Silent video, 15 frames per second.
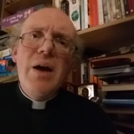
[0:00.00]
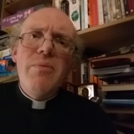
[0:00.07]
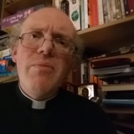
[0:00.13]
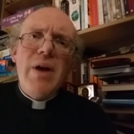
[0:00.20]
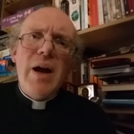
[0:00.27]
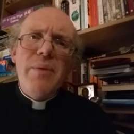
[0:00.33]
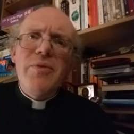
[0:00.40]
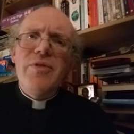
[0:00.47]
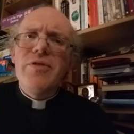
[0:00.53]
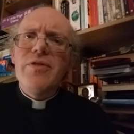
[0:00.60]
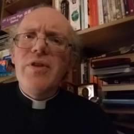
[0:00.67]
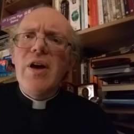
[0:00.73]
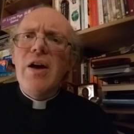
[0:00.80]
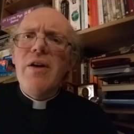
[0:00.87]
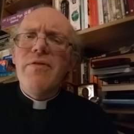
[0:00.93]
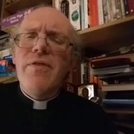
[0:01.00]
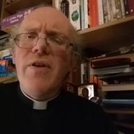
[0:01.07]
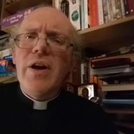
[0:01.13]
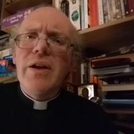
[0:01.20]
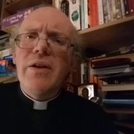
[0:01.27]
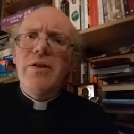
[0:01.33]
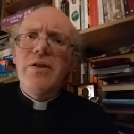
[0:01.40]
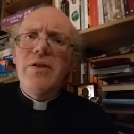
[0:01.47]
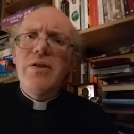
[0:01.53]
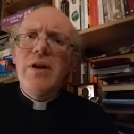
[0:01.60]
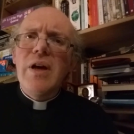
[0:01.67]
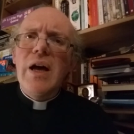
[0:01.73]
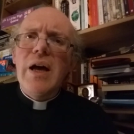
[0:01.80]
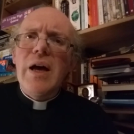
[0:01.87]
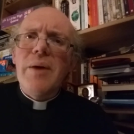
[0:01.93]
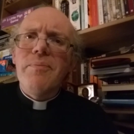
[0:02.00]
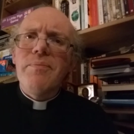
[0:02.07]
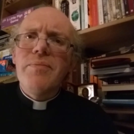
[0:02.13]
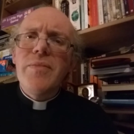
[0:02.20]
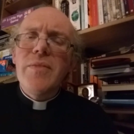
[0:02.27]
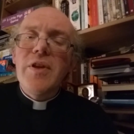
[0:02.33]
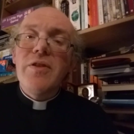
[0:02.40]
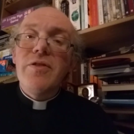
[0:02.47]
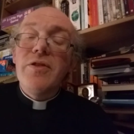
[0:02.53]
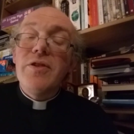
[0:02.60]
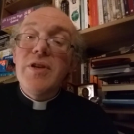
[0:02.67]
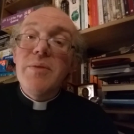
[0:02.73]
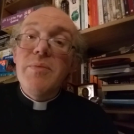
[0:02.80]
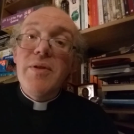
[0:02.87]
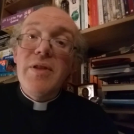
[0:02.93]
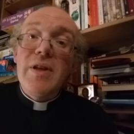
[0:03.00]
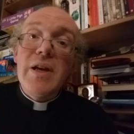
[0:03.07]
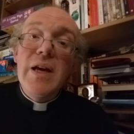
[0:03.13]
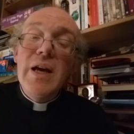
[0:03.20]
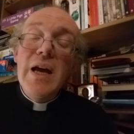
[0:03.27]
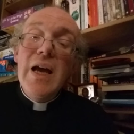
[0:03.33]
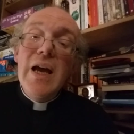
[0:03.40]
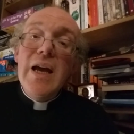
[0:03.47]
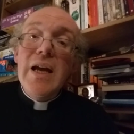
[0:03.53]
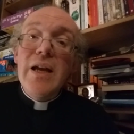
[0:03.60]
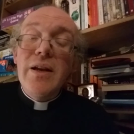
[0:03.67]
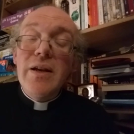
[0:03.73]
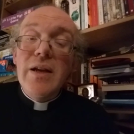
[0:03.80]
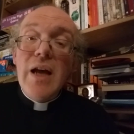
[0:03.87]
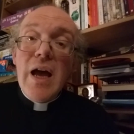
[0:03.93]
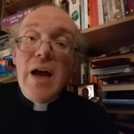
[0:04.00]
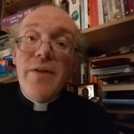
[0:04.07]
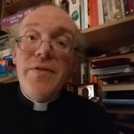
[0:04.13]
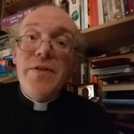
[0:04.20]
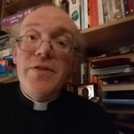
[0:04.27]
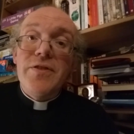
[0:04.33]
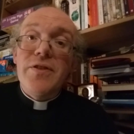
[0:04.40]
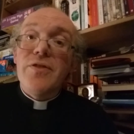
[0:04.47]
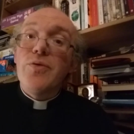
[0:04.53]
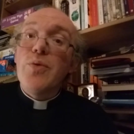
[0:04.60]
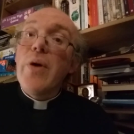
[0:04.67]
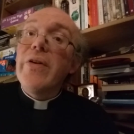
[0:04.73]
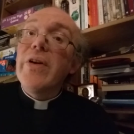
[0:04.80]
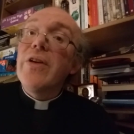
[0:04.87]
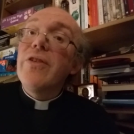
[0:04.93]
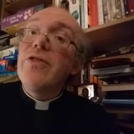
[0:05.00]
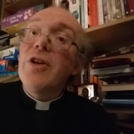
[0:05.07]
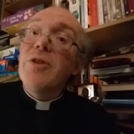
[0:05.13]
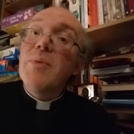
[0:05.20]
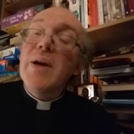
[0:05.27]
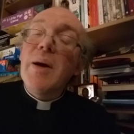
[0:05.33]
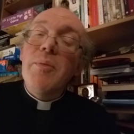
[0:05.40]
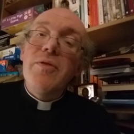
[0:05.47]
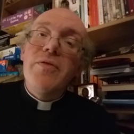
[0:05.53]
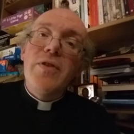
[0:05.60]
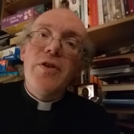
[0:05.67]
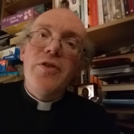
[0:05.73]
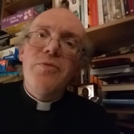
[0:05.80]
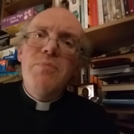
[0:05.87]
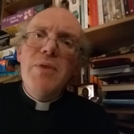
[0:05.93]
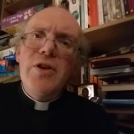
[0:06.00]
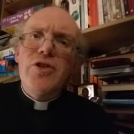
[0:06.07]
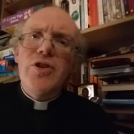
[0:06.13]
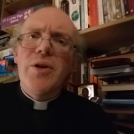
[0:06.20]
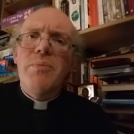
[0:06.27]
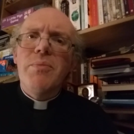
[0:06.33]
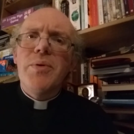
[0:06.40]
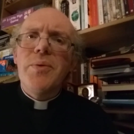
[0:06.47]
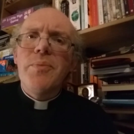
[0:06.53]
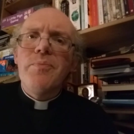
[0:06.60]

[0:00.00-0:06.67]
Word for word: perhaps uh, find uh, St. Timothy in Ephesus, where he is said to become the first bishop.